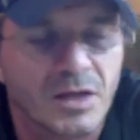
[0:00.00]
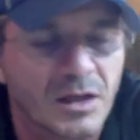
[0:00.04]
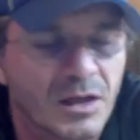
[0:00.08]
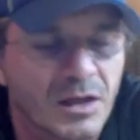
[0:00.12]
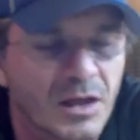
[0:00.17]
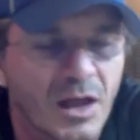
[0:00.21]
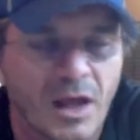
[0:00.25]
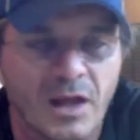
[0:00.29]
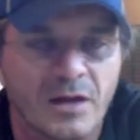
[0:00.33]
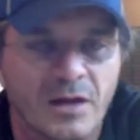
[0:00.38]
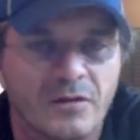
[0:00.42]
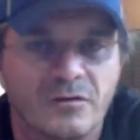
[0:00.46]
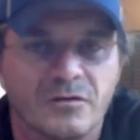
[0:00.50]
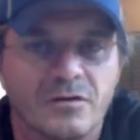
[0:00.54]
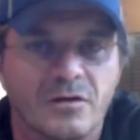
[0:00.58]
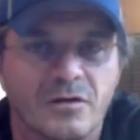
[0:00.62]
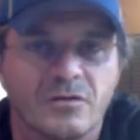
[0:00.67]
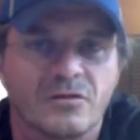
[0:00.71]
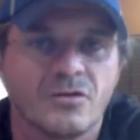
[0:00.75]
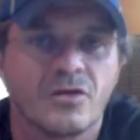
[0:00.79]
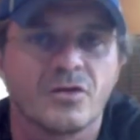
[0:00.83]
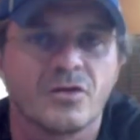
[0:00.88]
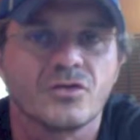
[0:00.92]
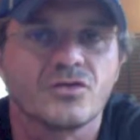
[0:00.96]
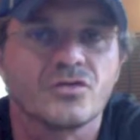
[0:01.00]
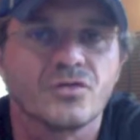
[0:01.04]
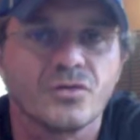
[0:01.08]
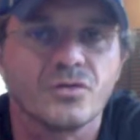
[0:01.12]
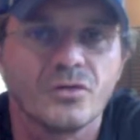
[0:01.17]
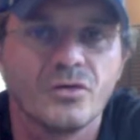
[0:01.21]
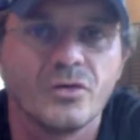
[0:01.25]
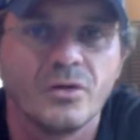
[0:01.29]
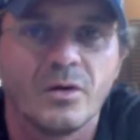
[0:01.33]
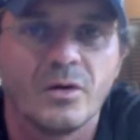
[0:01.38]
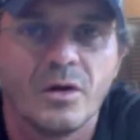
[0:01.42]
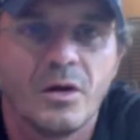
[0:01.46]
just
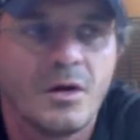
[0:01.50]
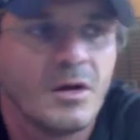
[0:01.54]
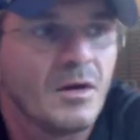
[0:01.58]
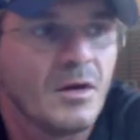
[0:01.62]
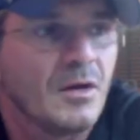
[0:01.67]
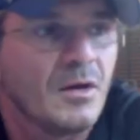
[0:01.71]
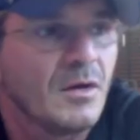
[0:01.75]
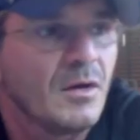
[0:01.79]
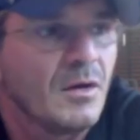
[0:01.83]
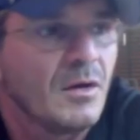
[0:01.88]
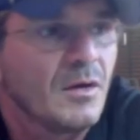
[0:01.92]
not true.